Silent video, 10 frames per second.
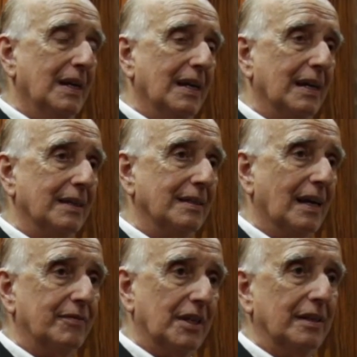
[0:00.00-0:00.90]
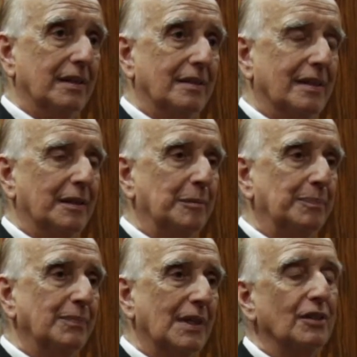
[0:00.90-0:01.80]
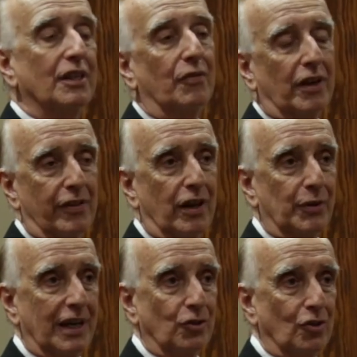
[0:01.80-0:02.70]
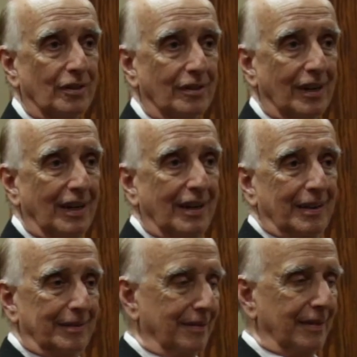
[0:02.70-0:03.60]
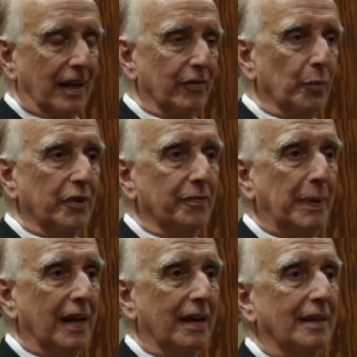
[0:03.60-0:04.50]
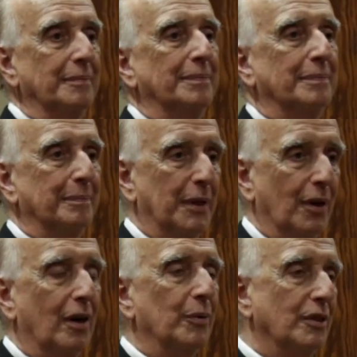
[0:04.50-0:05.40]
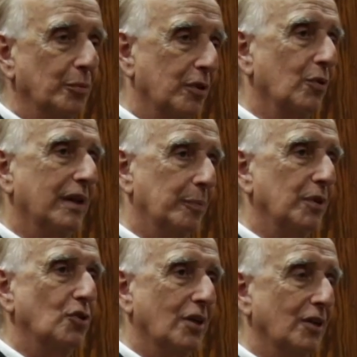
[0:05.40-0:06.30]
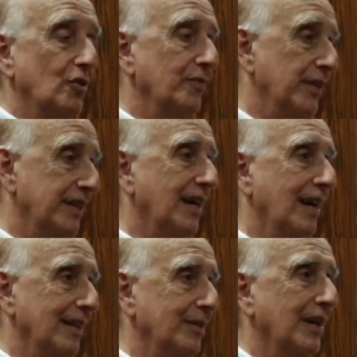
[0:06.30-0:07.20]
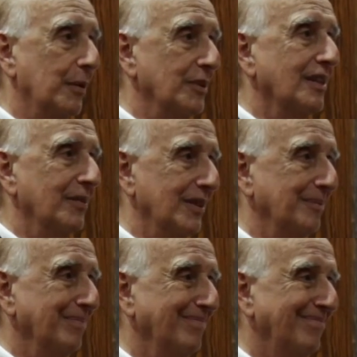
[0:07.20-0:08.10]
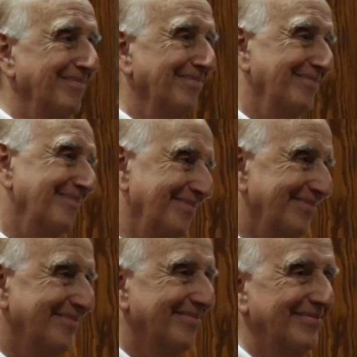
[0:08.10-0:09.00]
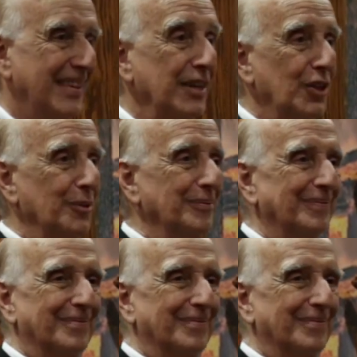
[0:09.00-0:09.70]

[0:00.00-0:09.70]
And I've done it in several other locations, never with pay, but always with great appreciation for the talent that I was given. Thank you.